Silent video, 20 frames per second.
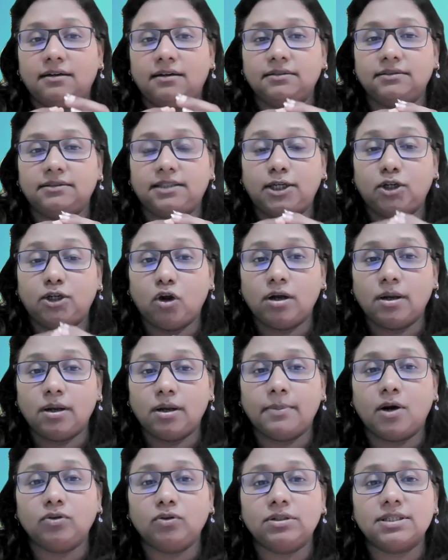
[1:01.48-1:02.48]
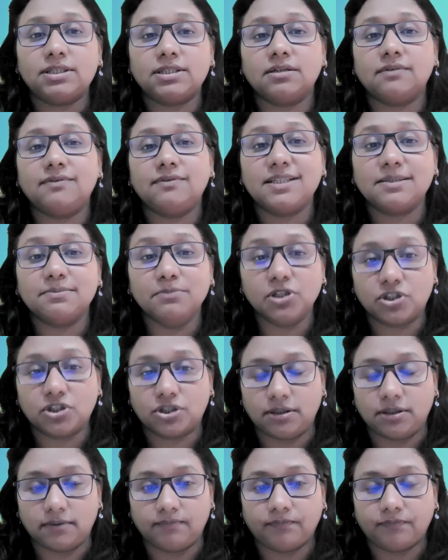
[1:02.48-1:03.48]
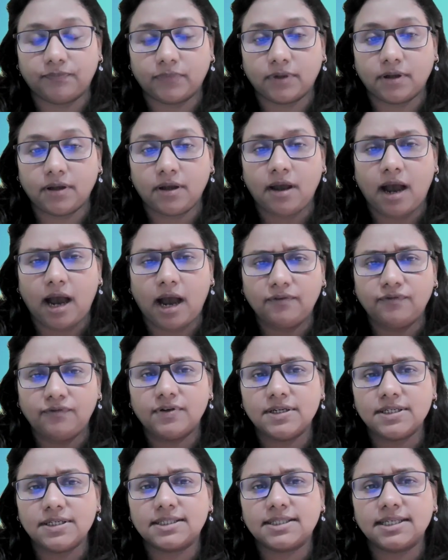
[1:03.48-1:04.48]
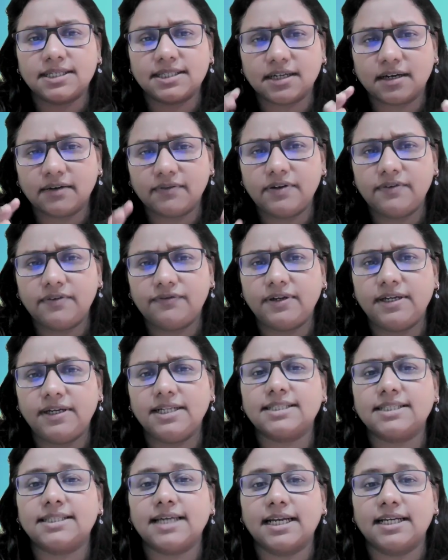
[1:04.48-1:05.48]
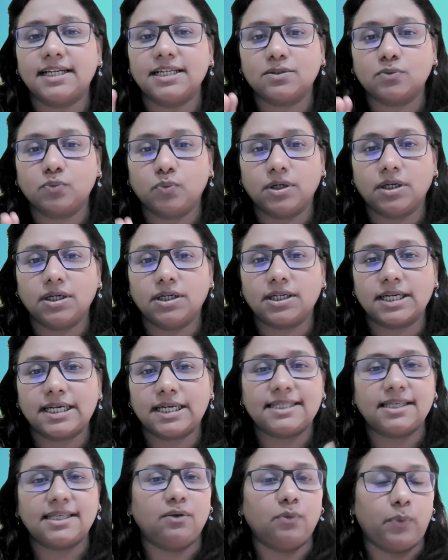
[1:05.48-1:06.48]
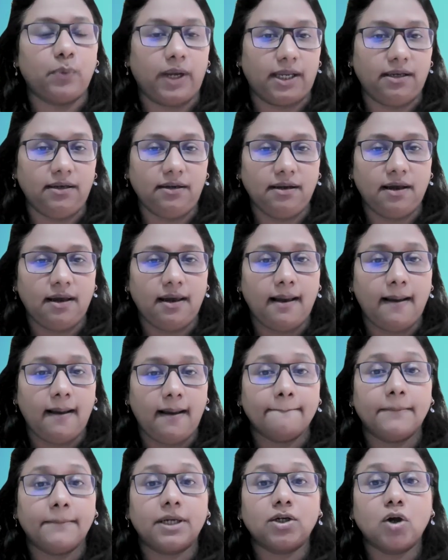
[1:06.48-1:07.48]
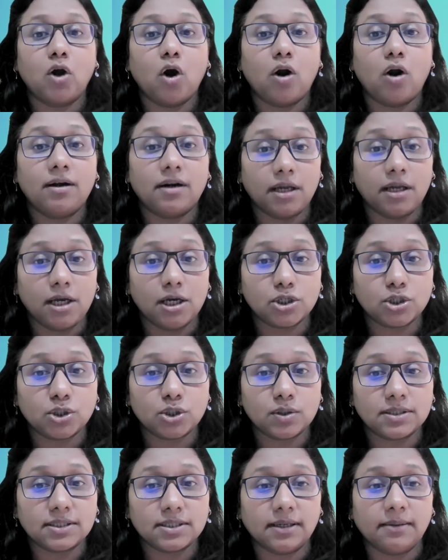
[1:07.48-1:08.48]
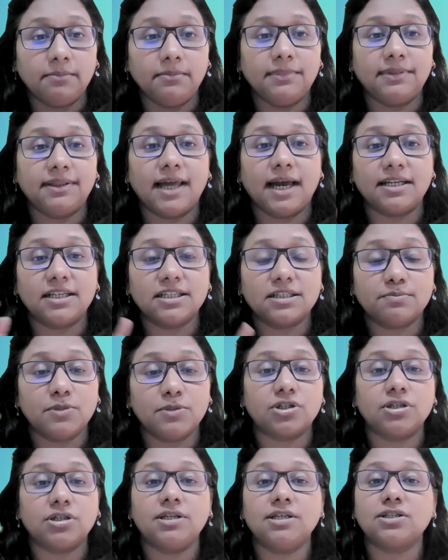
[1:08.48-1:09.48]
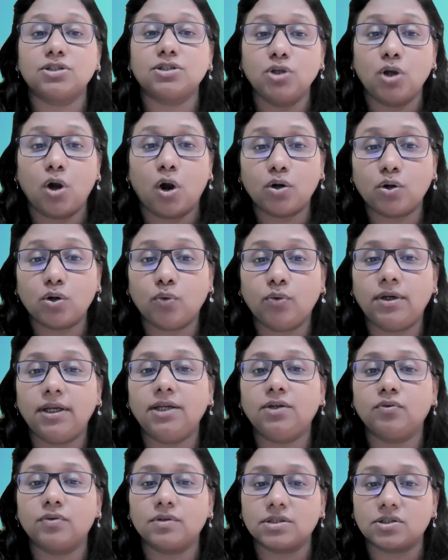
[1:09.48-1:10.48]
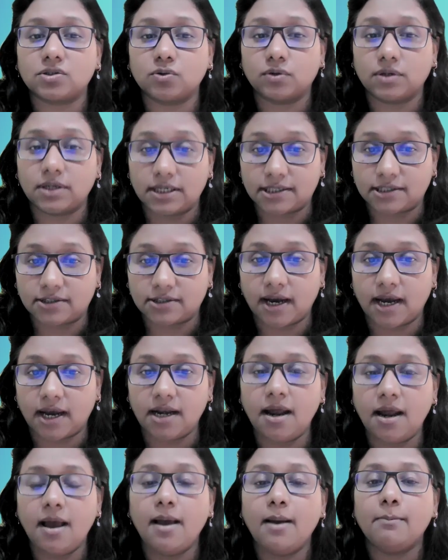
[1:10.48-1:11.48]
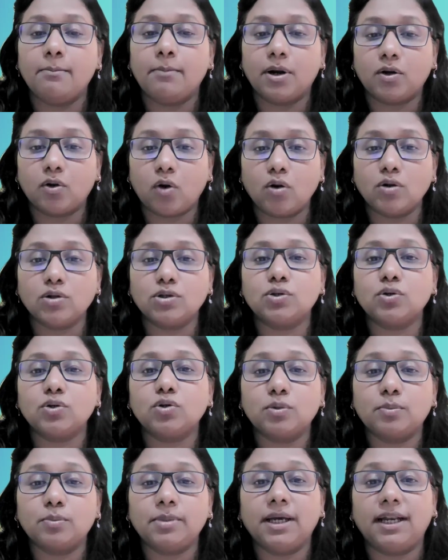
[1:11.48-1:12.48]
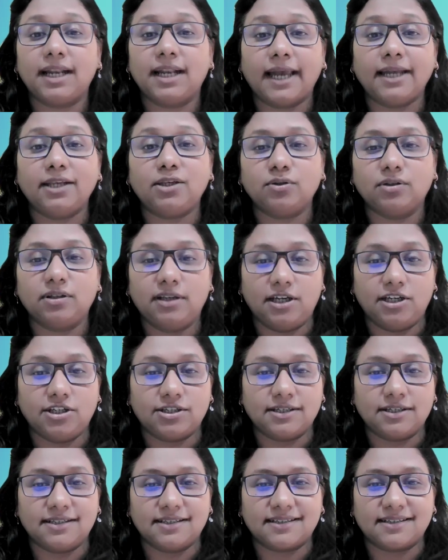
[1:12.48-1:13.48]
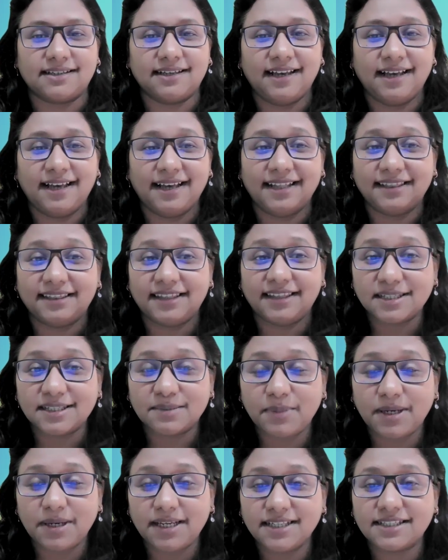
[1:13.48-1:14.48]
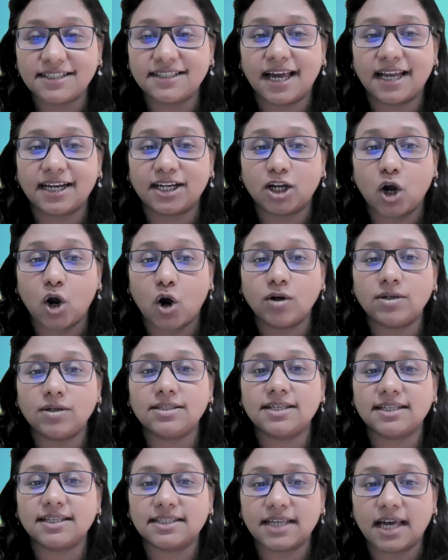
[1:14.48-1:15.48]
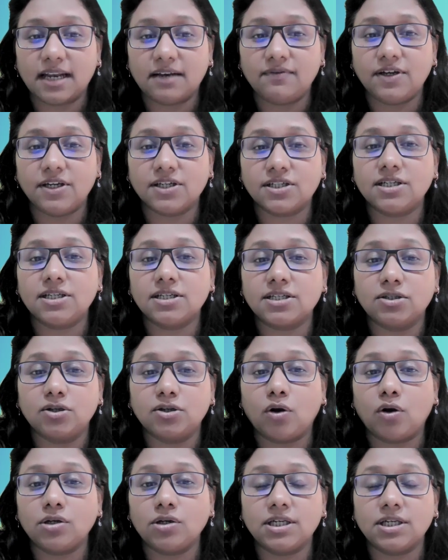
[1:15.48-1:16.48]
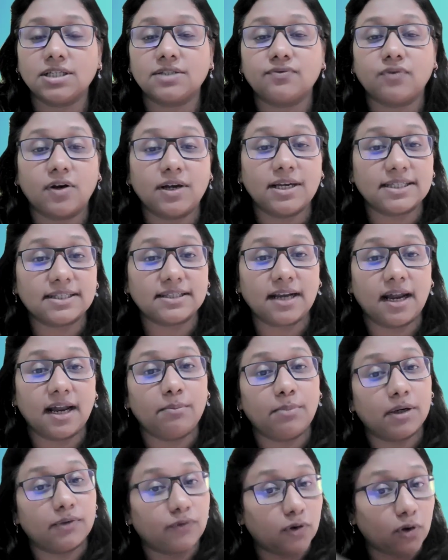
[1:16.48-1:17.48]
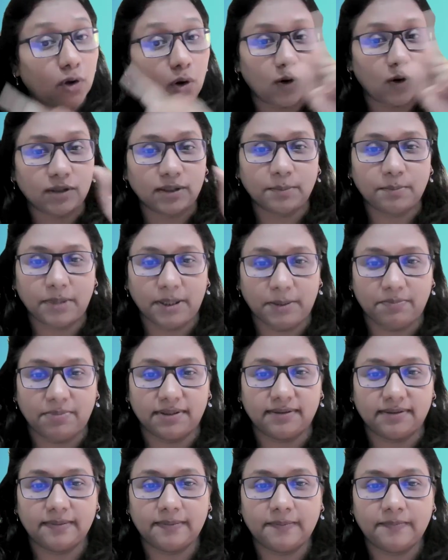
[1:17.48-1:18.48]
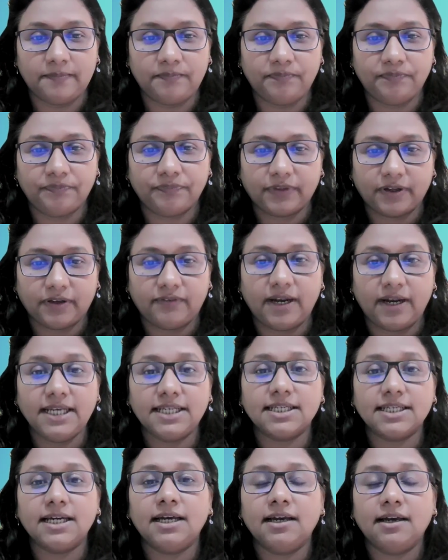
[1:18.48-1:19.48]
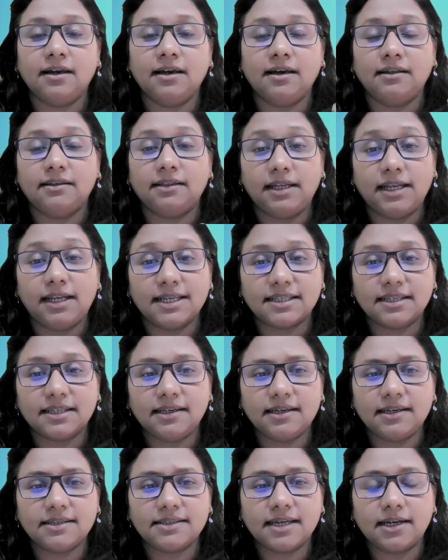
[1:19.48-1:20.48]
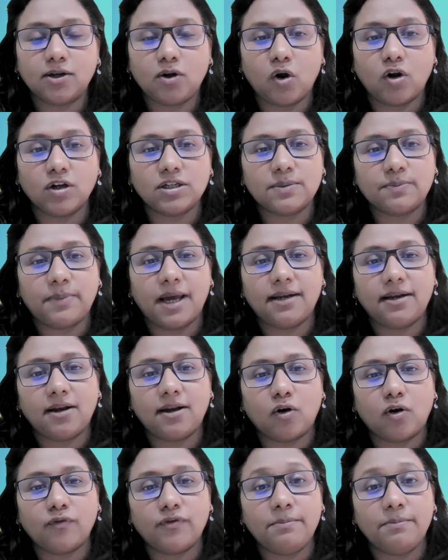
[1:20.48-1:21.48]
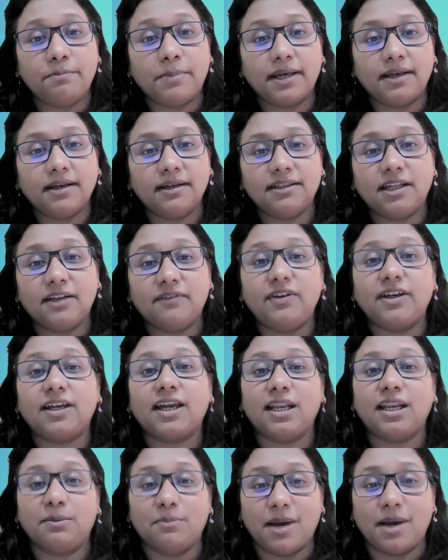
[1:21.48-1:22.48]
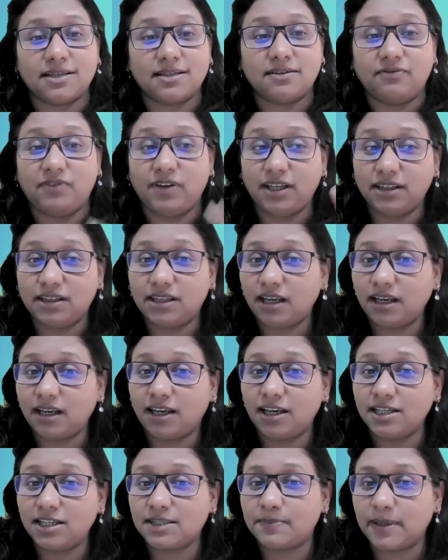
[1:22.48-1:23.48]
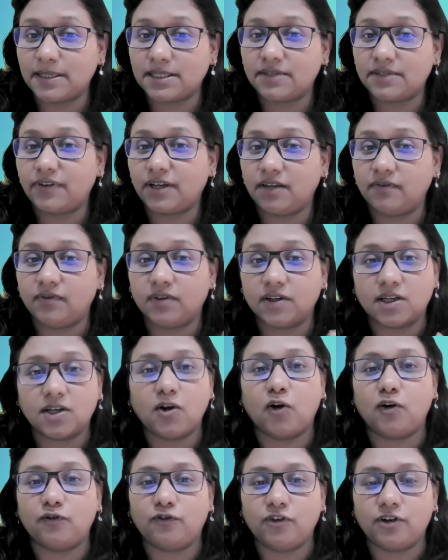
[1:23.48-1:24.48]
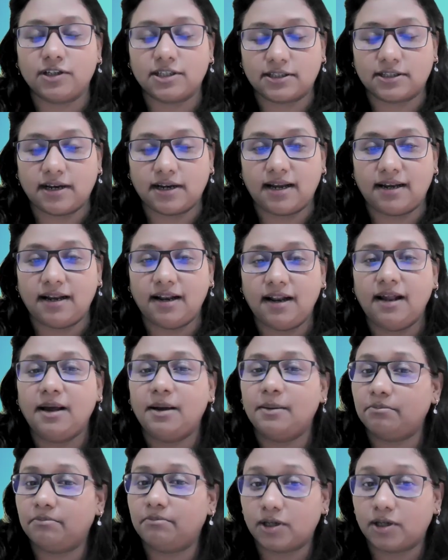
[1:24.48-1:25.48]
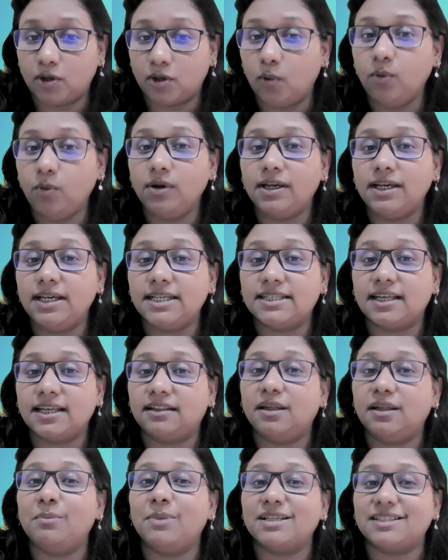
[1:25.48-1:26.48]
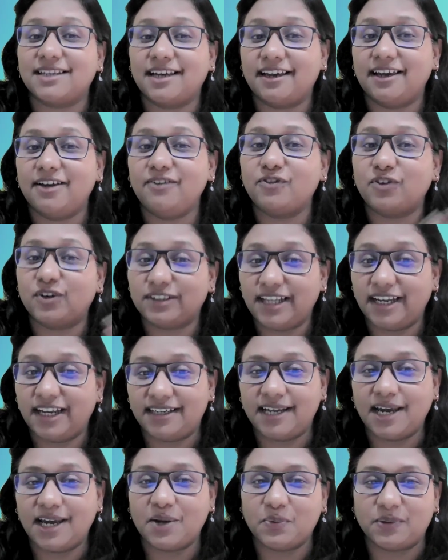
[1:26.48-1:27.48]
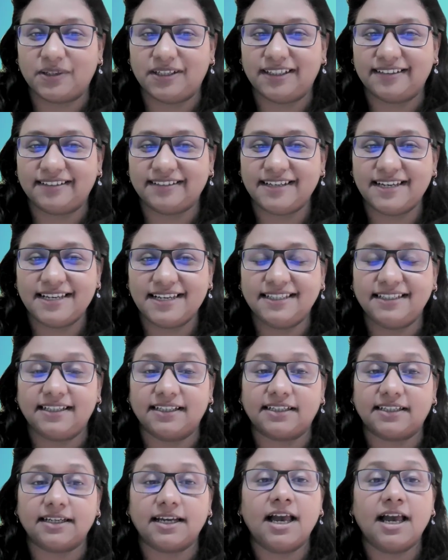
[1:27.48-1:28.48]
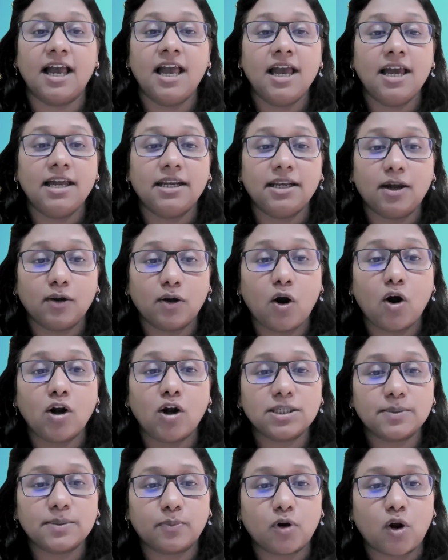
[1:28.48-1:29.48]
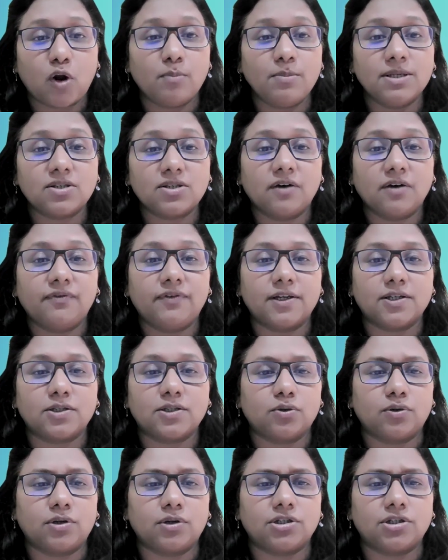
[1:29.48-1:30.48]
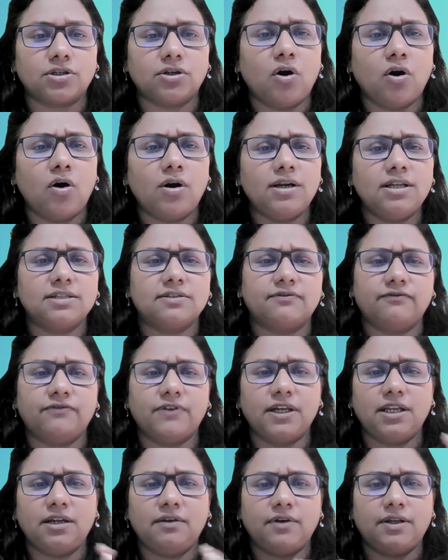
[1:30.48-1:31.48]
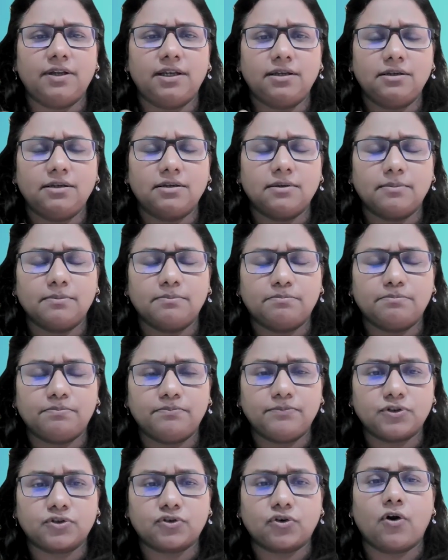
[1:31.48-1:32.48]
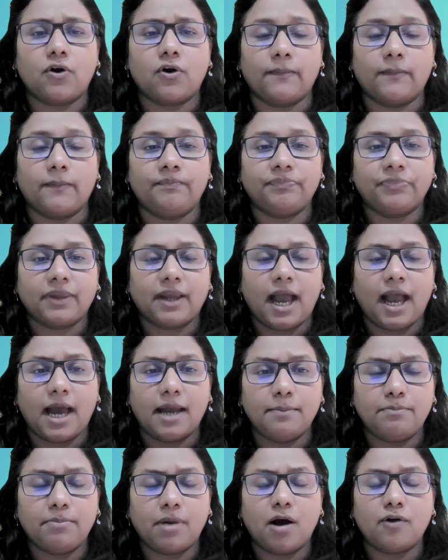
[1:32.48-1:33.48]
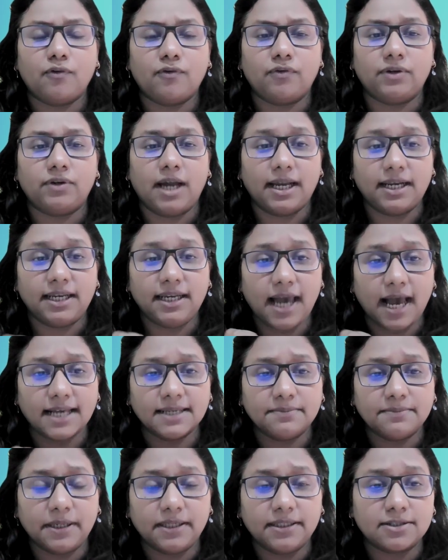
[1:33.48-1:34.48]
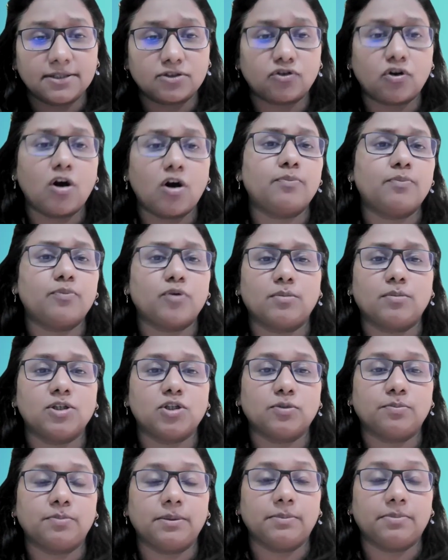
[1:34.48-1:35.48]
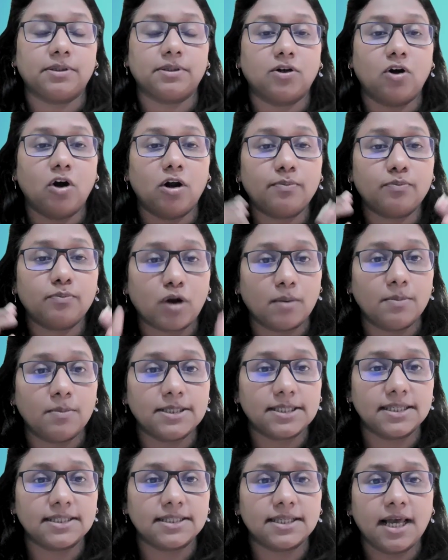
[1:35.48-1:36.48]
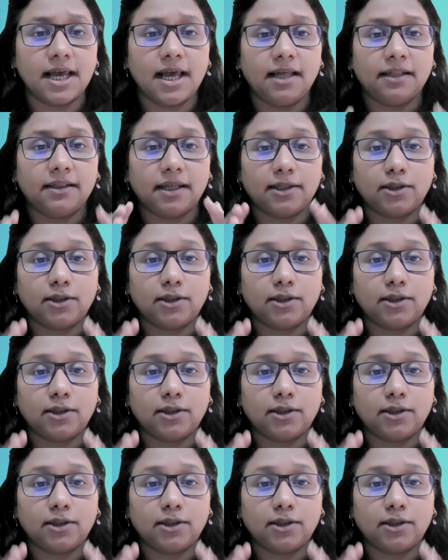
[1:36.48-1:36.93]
they talk about the servant's mission. At first, the servant feels that his work is in vain, but God reassures him that his mission is not only to restore Israel, but also to be a light to the nations. This means that God's salvation is not just for Israel, but for all the people, right? The lesson here is that God's plans are often bigger than we can imagine. We think He's specifically working on for Israel, but no, He sent the Messiah for the entire world, isn't it? Now, God's promise of restoration, God is very, very strong and powerful, and He has made a strong promise to people. God promises